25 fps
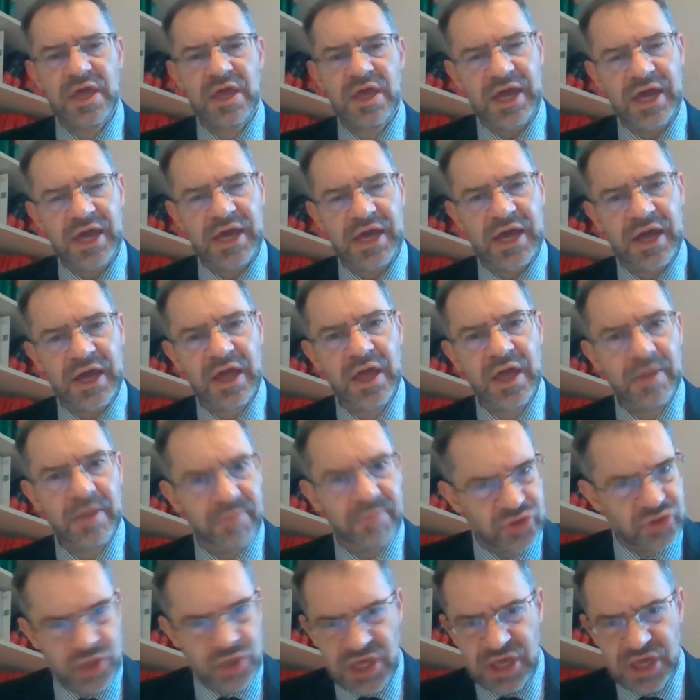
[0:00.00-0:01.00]

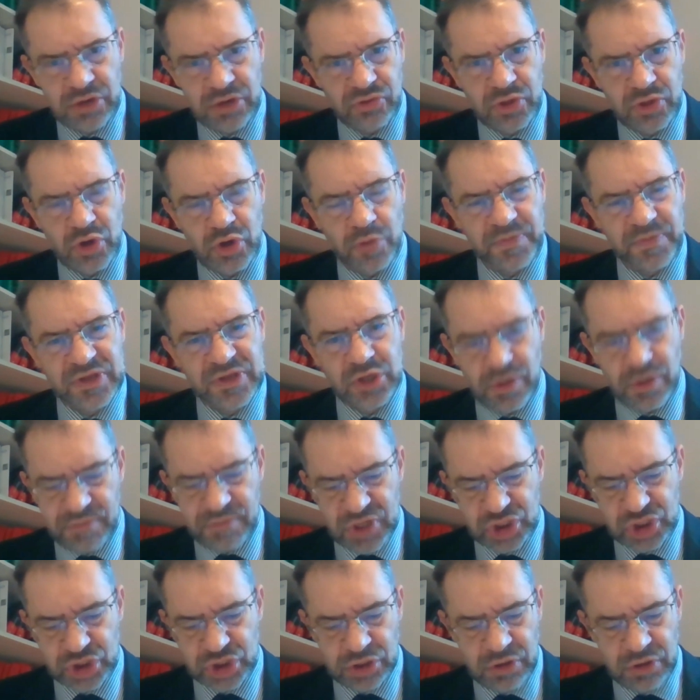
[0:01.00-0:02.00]
But here the European
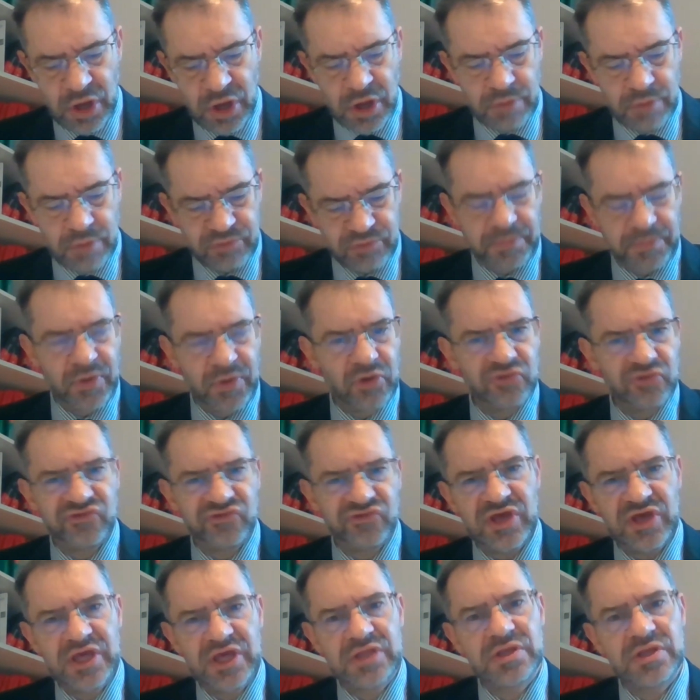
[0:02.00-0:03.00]
Commission proposed
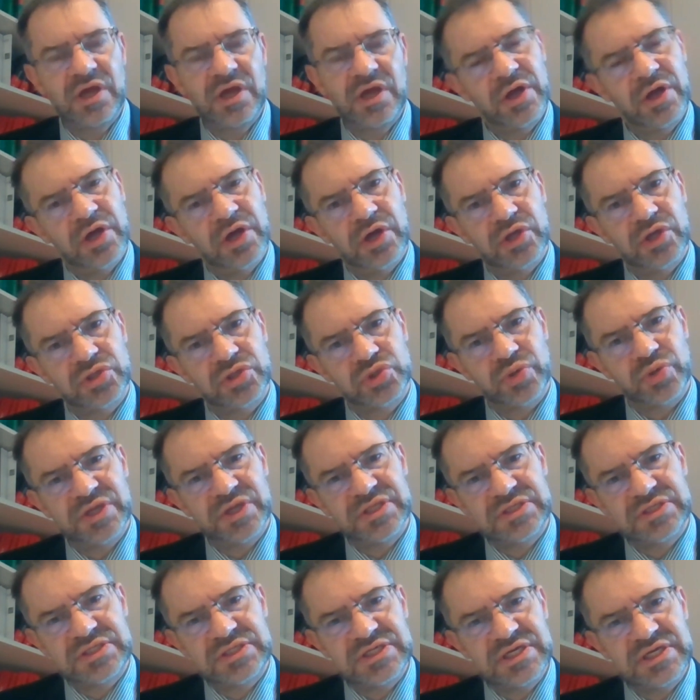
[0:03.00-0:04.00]
in
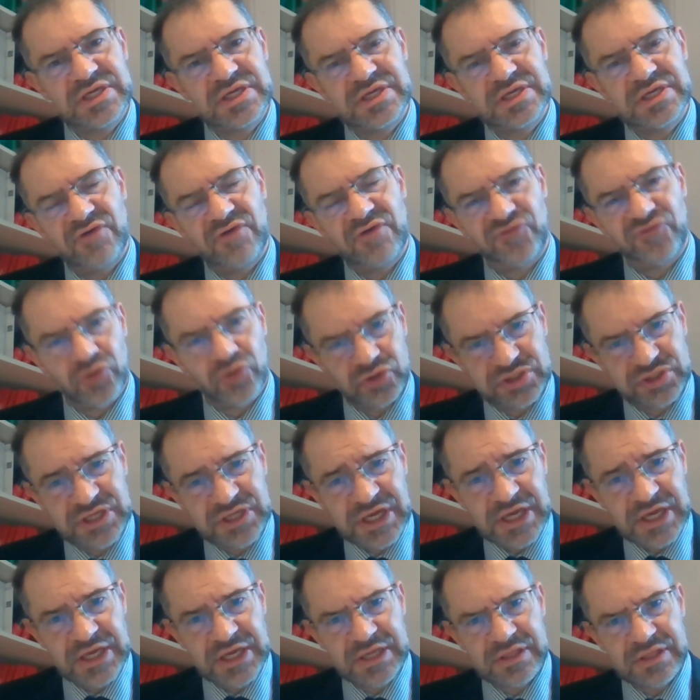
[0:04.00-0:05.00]

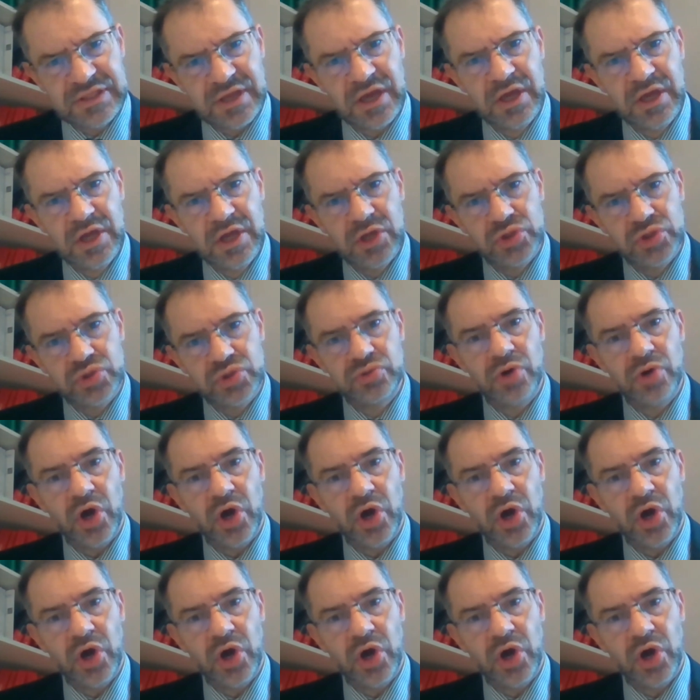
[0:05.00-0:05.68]
2014 to